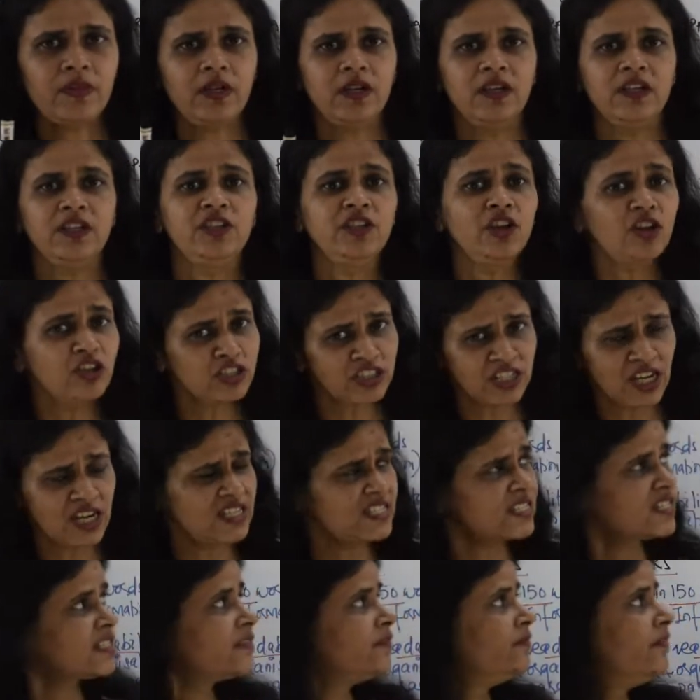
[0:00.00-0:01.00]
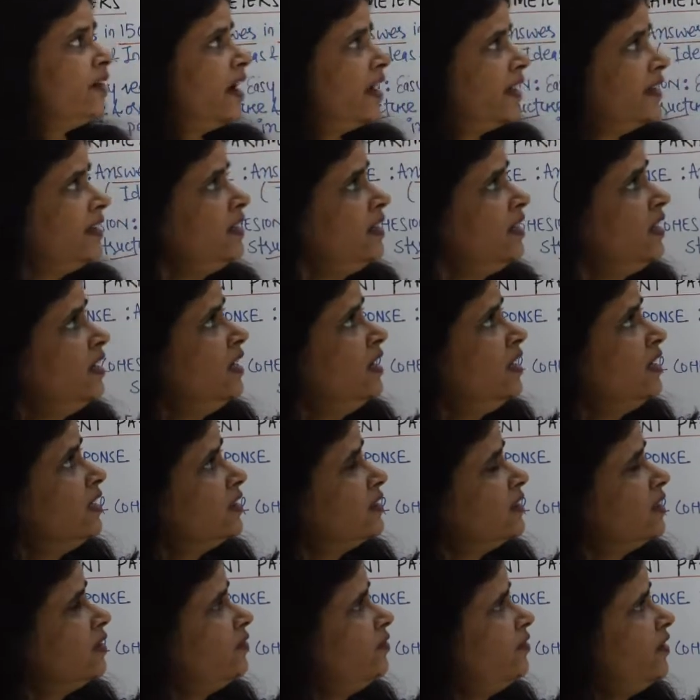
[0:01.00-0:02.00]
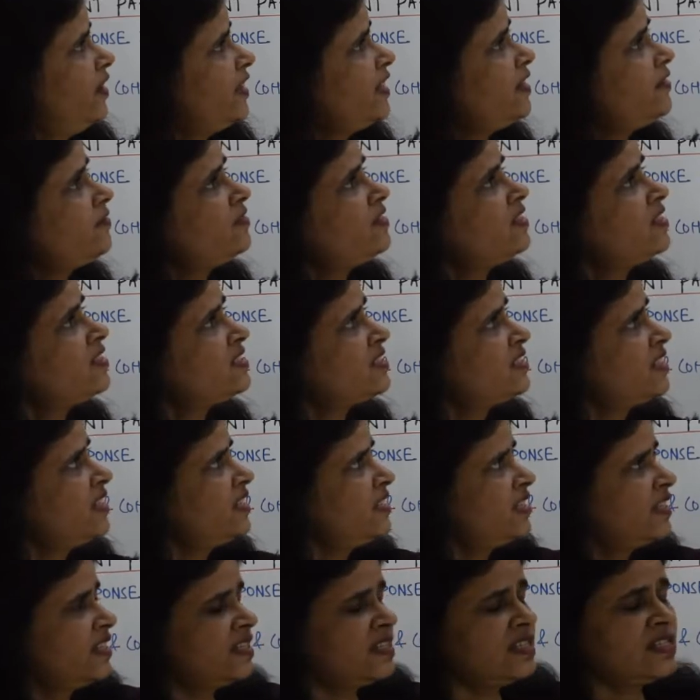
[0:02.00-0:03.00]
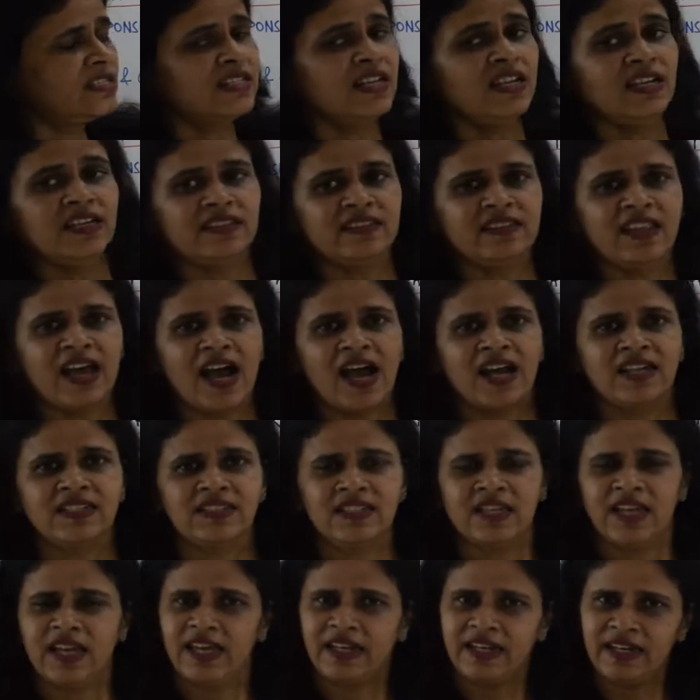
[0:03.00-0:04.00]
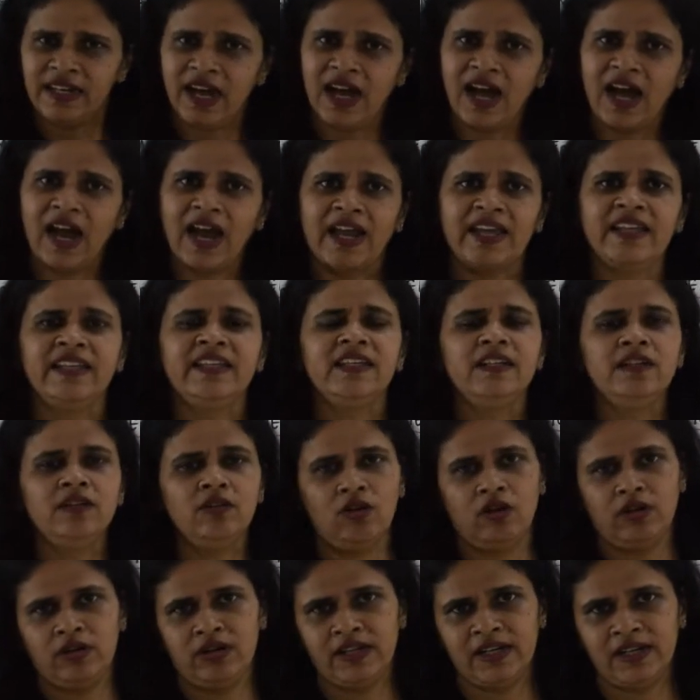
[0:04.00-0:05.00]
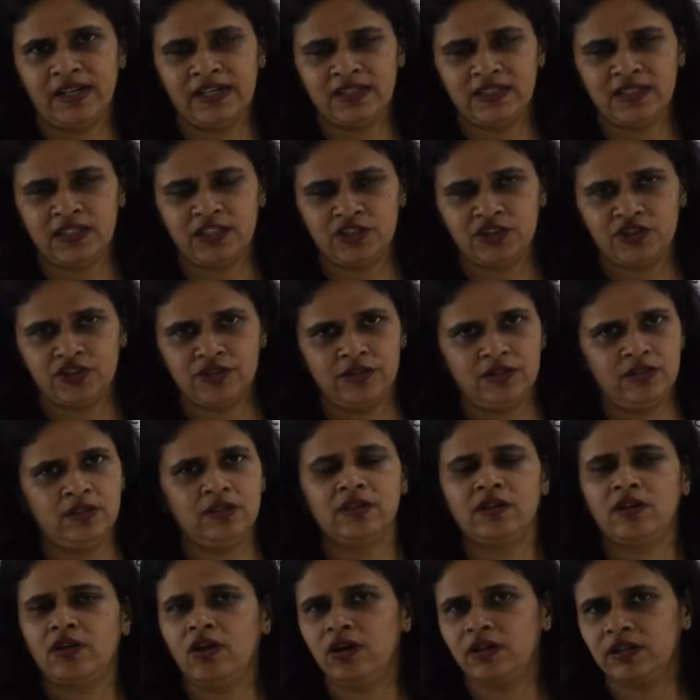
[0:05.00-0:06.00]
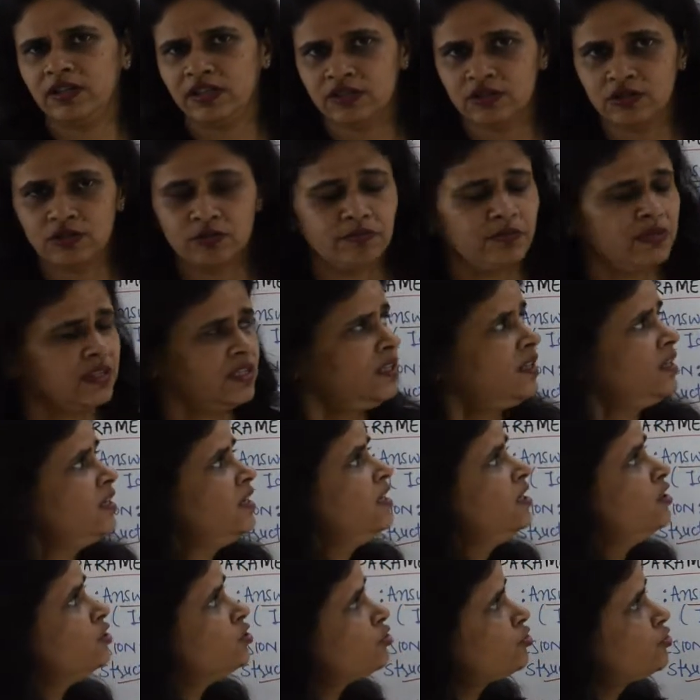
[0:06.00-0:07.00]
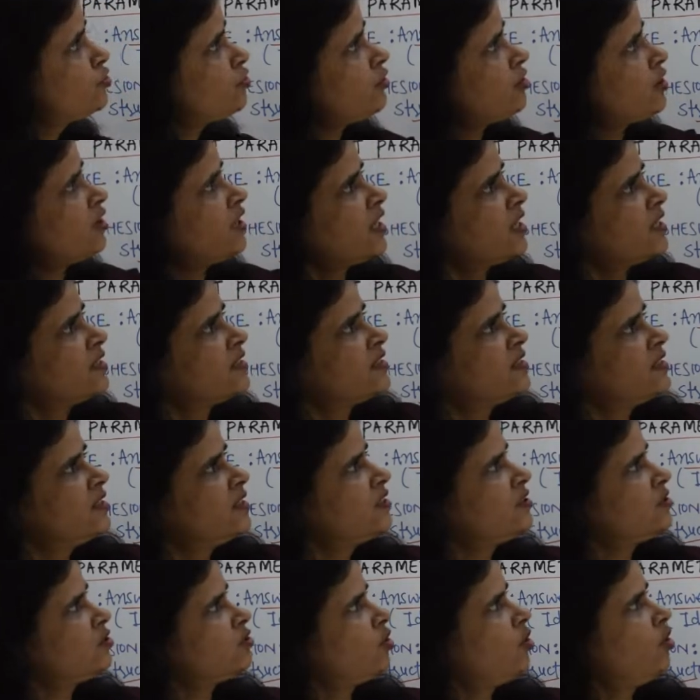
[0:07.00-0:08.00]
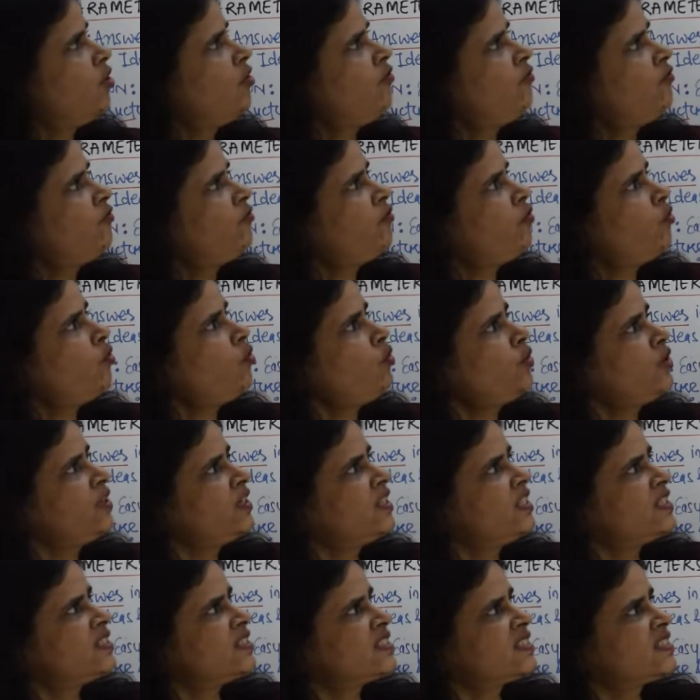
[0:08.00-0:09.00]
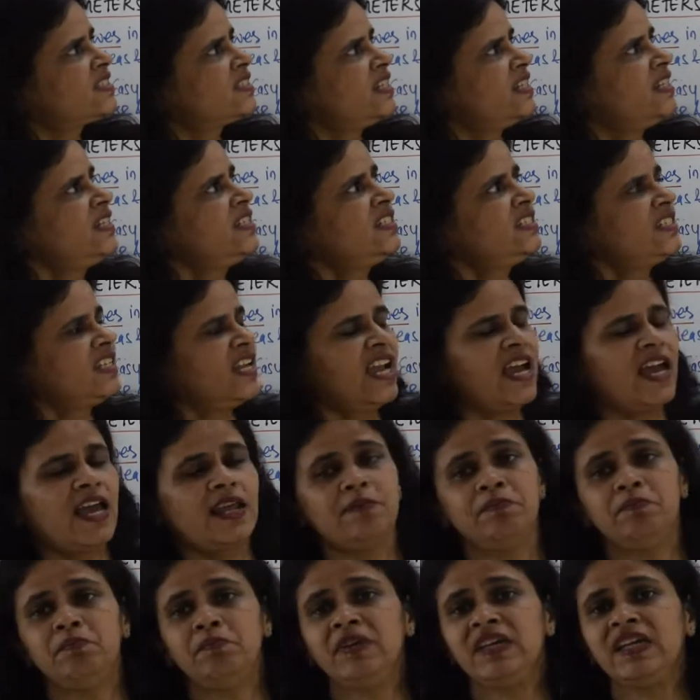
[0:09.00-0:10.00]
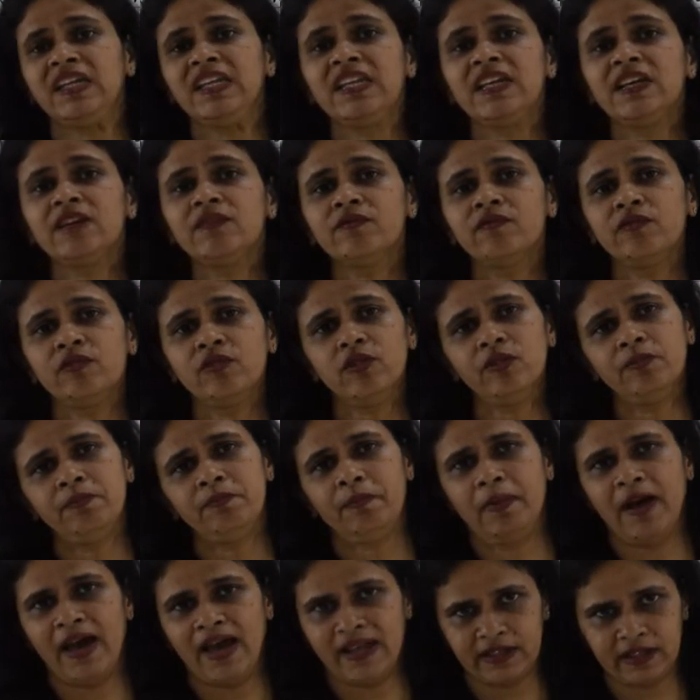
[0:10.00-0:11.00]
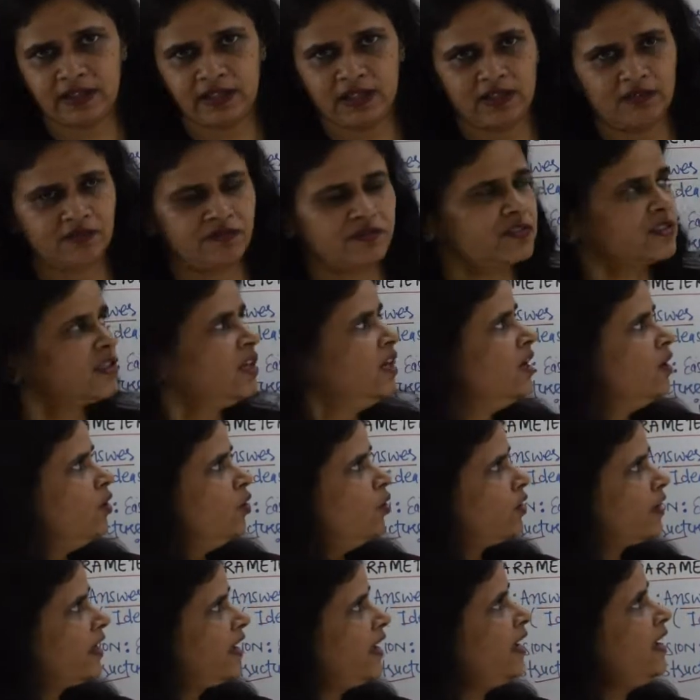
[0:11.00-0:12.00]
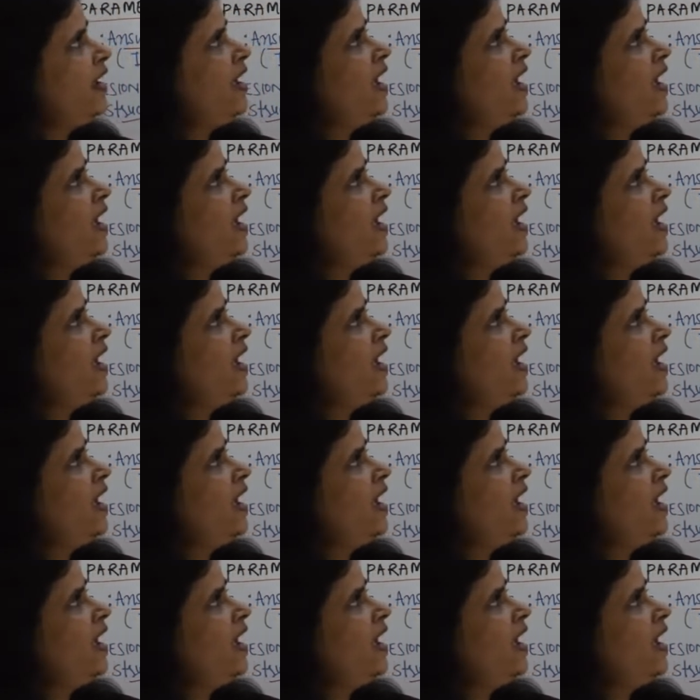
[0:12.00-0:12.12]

your task 1, the very first thing is that an ideal organization, according to me, should consist of 4 distinct and meaningful paragraphs. Okay,